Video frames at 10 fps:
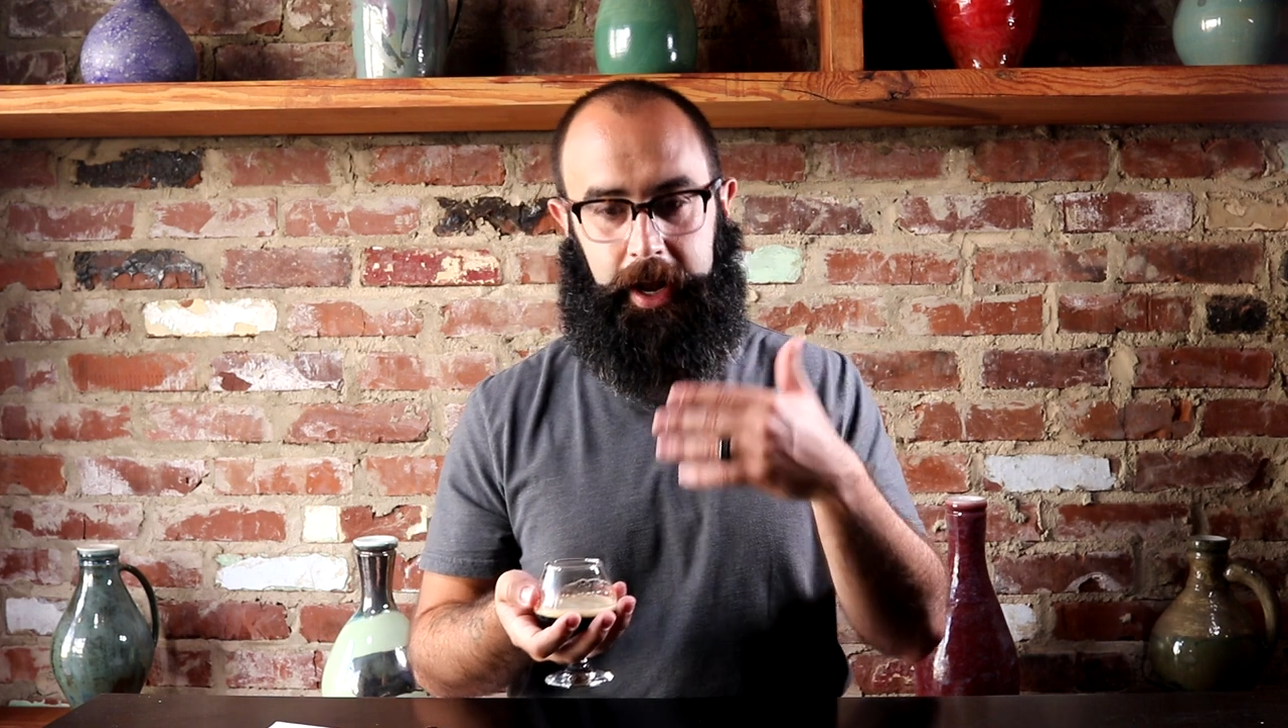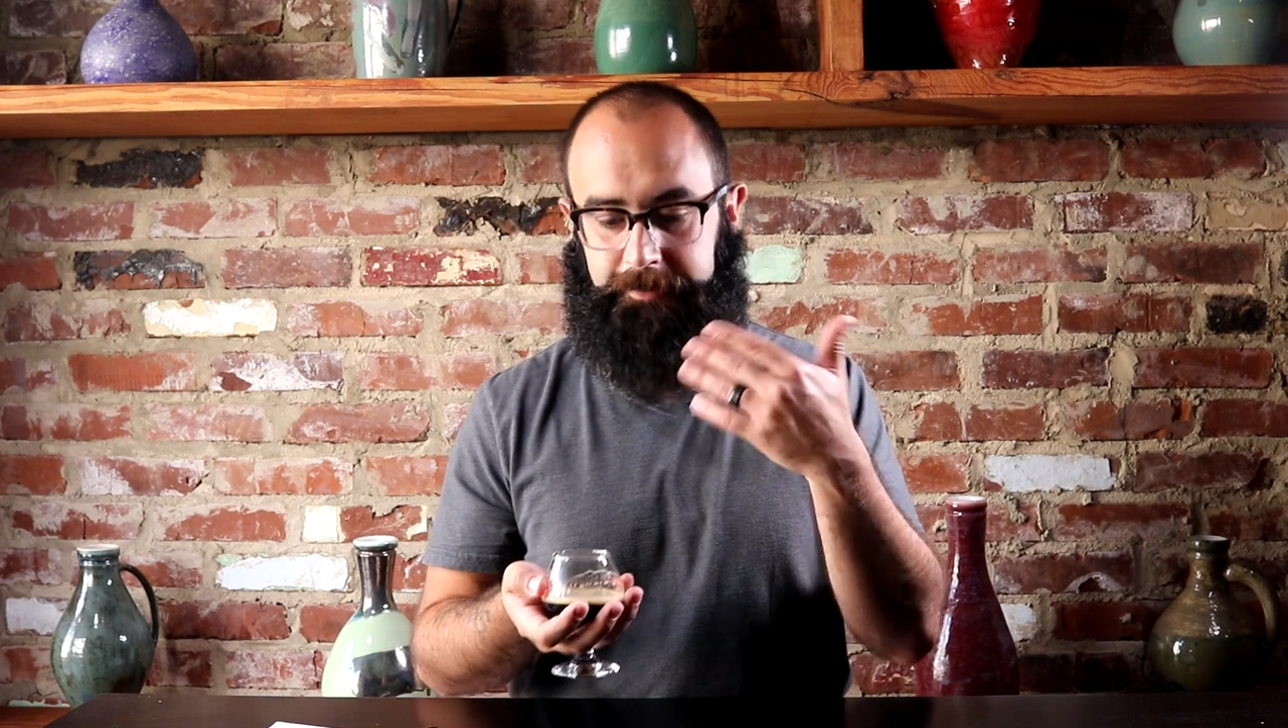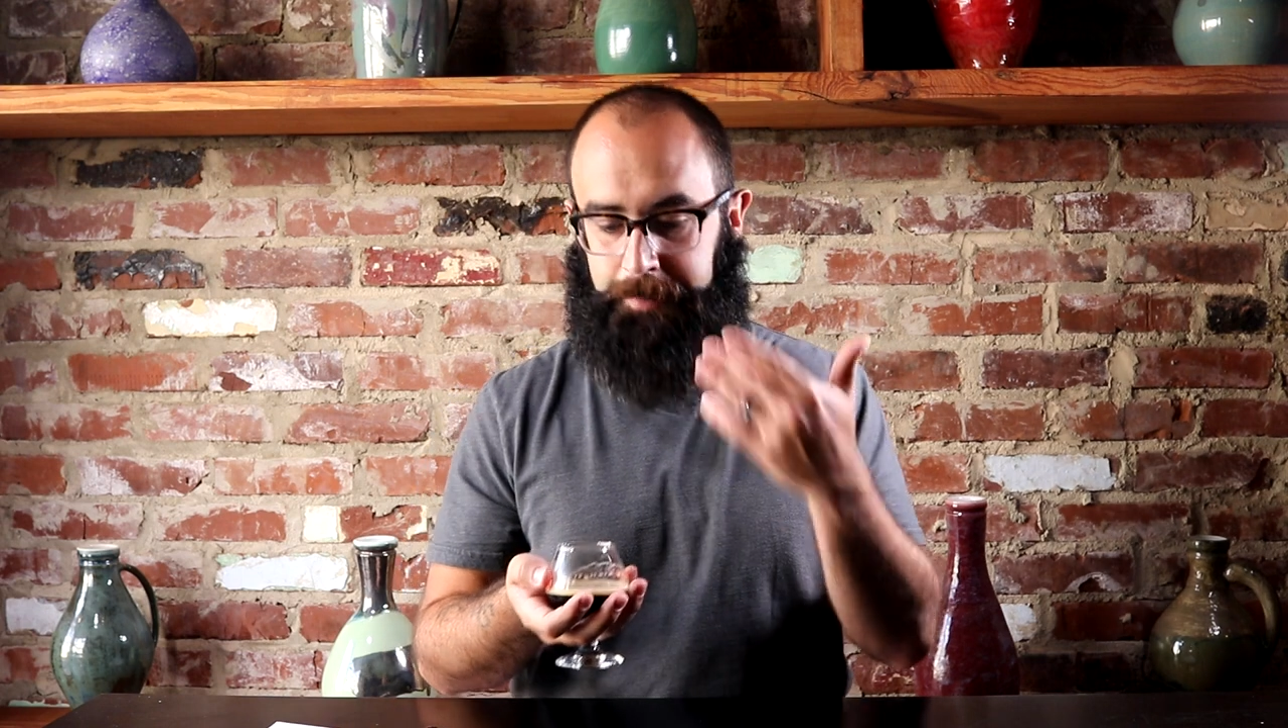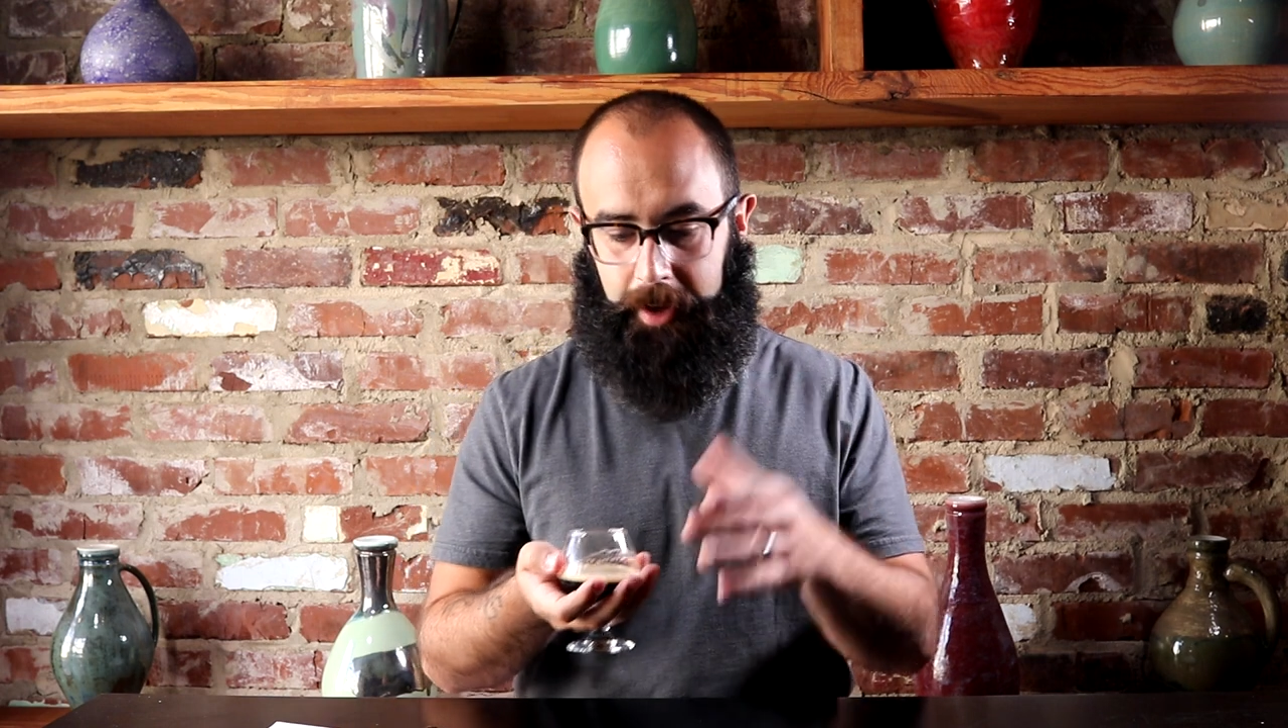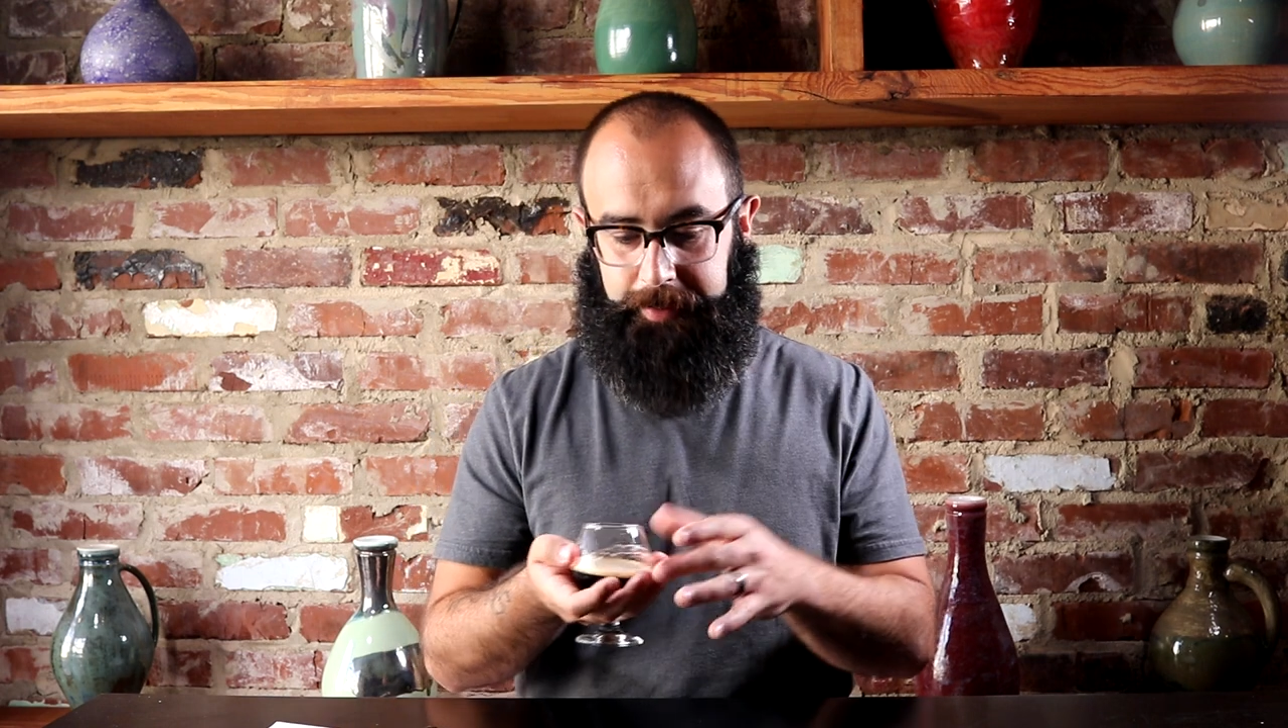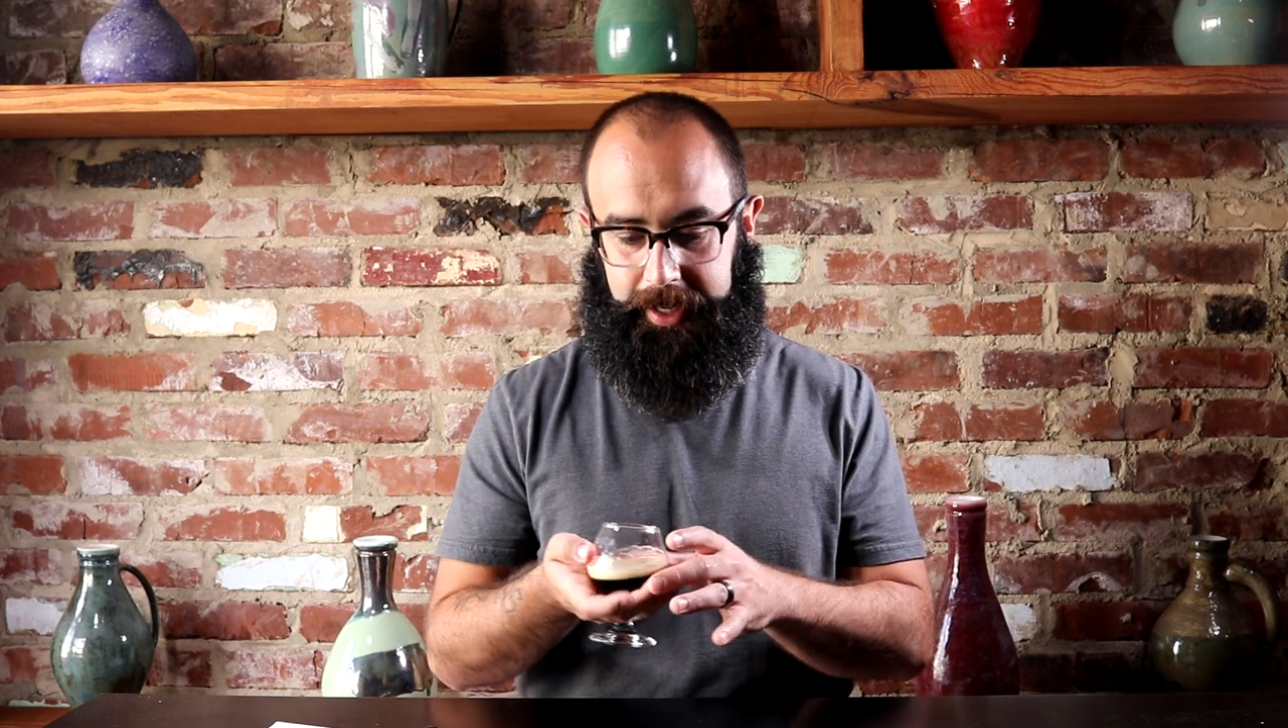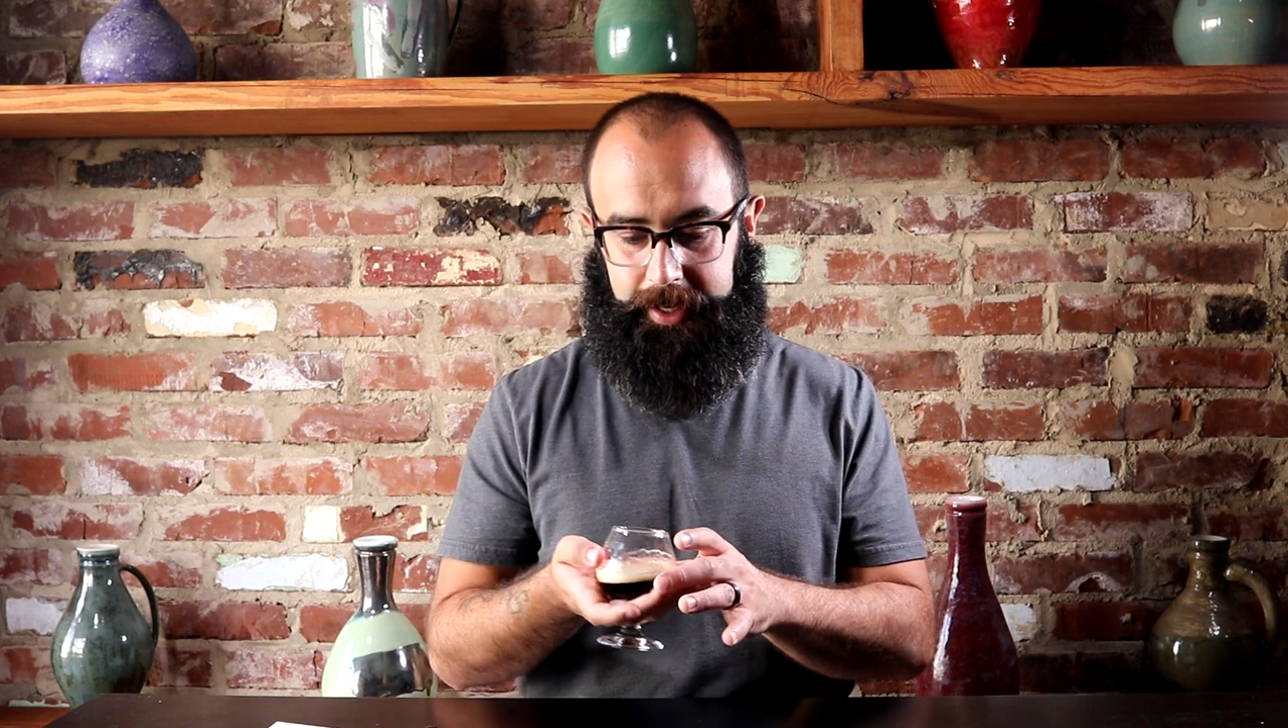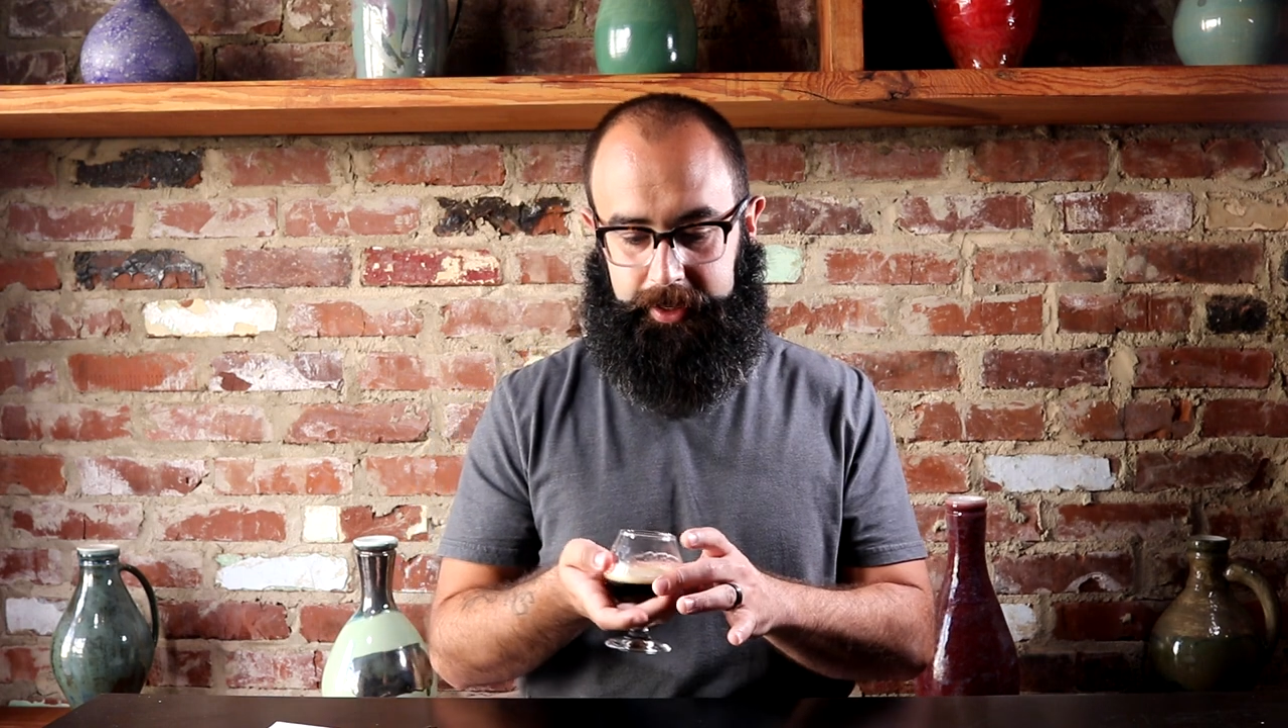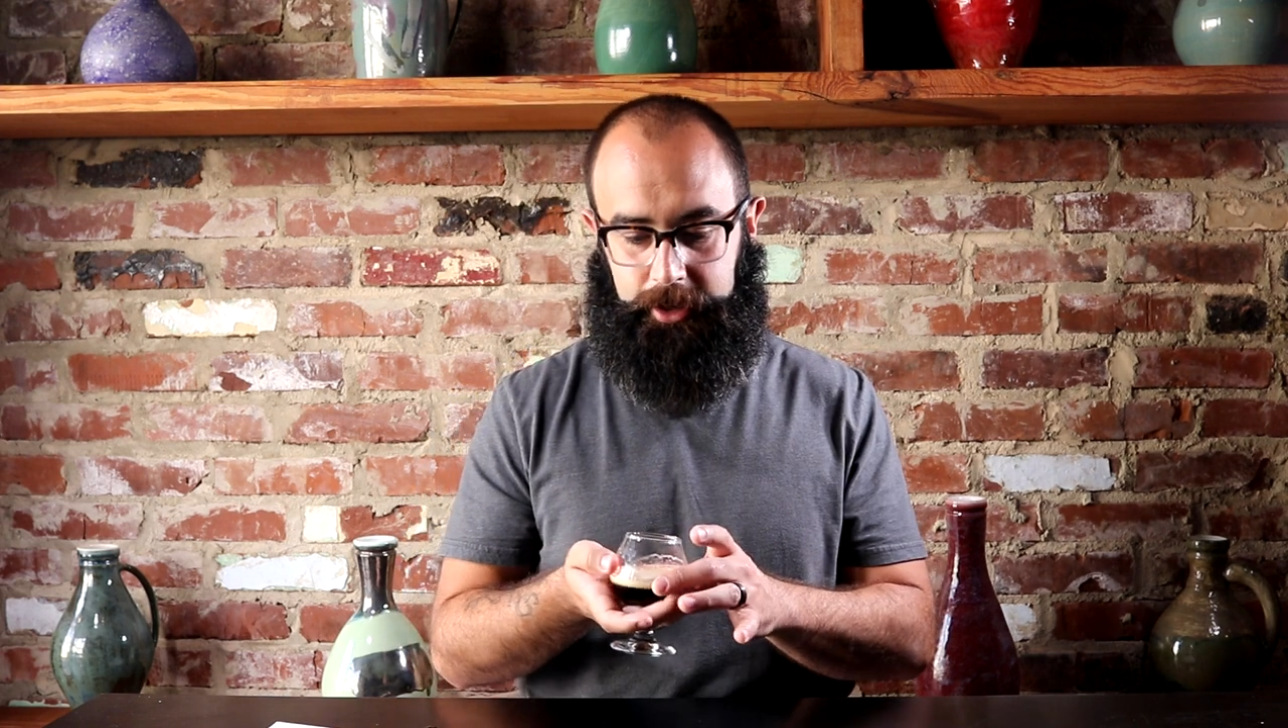of pumpkin,